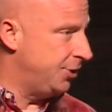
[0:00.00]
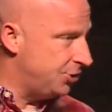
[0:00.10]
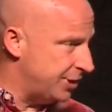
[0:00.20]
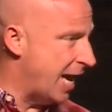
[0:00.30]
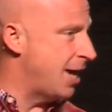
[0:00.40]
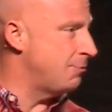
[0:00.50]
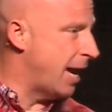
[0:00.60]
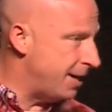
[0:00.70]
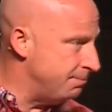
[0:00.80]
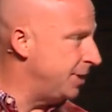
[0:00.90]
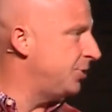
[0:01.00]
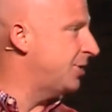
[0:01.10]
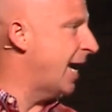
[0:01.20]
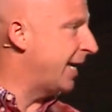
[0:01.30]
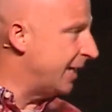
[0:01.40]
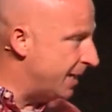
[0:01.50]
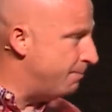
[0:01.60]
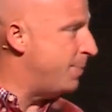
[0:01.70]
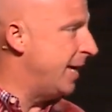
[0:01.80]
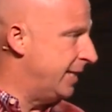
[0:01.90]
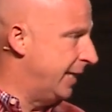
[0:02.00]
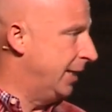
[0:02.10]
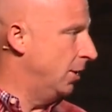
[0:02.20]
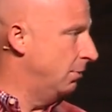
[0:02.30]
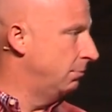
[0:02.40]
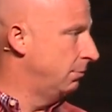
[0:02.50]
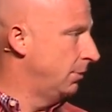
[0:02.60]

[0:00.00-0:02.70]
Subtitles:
Shadrach, Meshach, and Abednego.